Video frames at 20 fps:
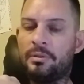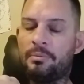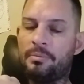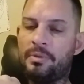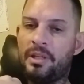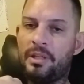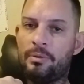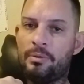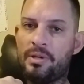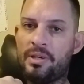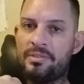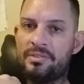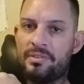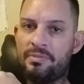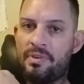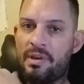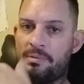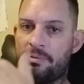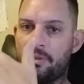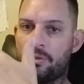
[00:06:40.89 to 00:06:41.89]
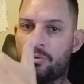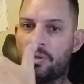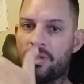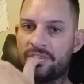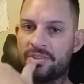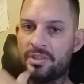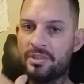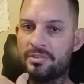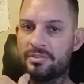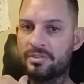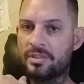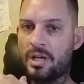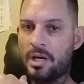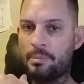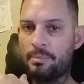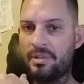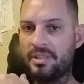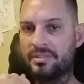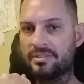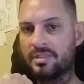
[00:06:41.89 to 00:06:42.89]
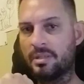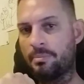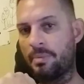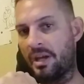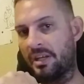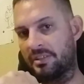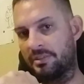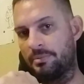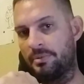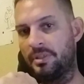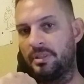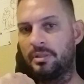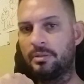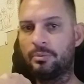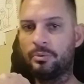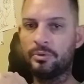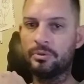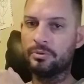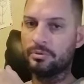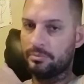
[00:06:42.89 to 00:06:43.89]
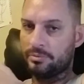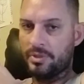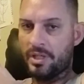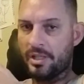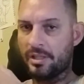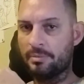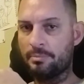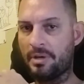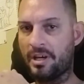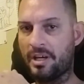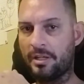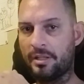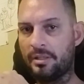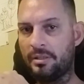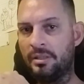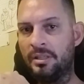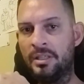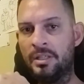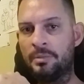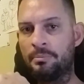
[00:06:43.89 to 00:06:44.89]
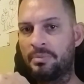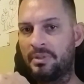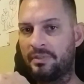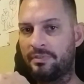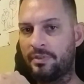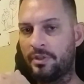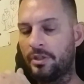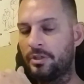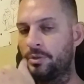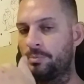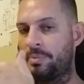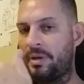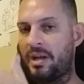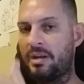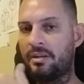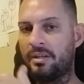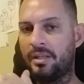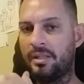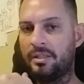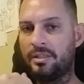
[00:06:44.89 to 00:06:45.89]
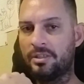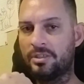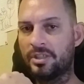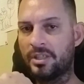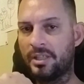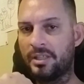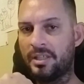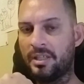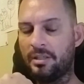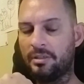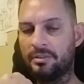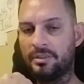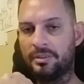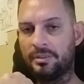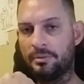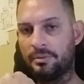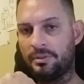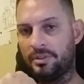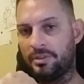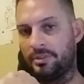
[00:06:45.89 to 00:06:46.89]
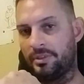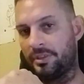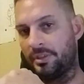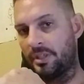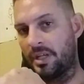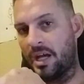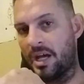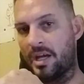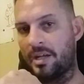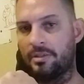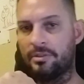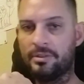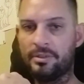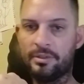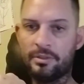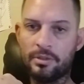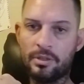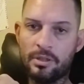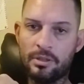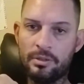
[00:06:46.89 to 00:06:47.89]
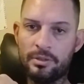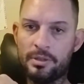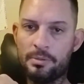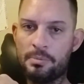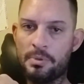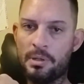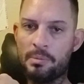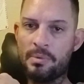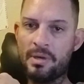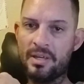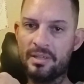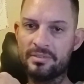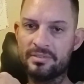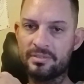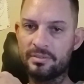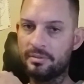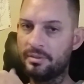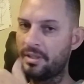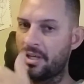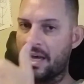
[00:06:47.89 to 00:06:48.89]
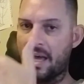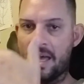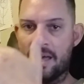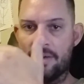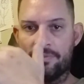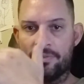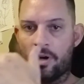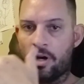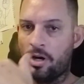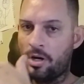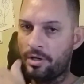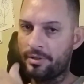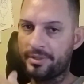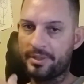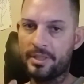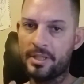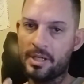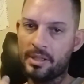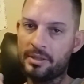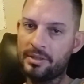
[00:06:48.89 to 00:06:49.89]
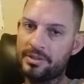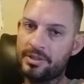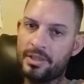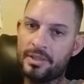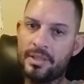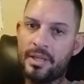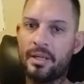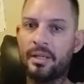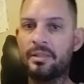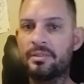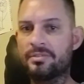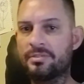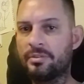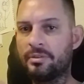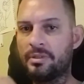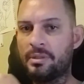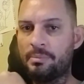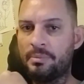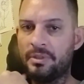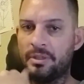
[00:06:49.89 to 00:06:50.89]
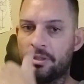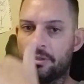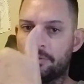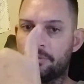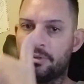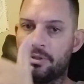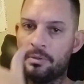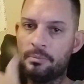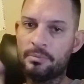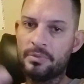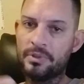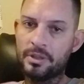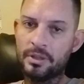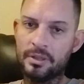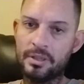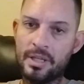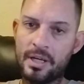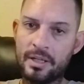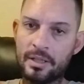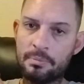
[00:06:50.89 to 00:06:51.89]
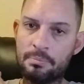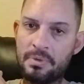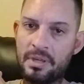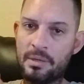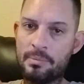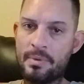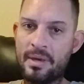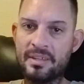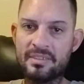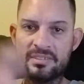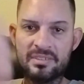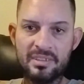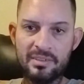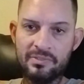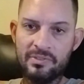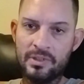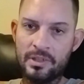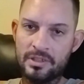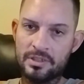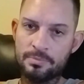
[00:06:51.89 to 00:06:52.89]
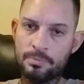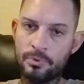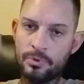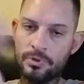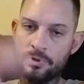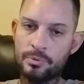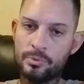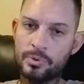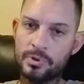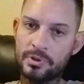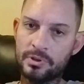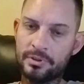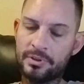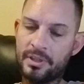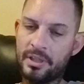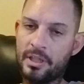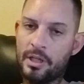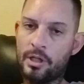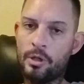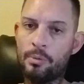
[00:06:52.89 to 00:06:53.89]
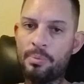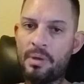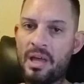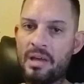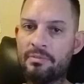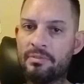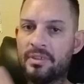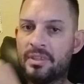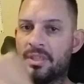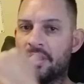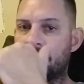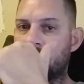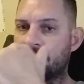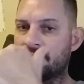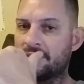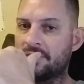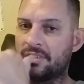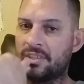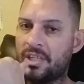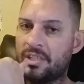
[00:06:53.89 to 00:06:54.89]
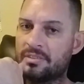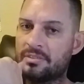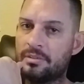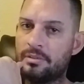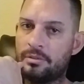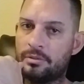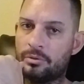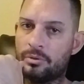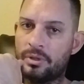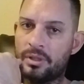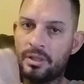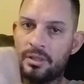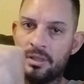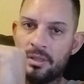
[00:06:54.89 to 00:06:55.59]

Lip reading: Anyways, if you have any questions, comments, get back to me, and we'll talk about it. But if you're a new parent and you're trying to get your little guy, your little girl into BMX, I have all the knowledge on that, so let me know. But good luck. BMX is the funnest sport in the world, and I hope every kid gets a chance to enjoy it.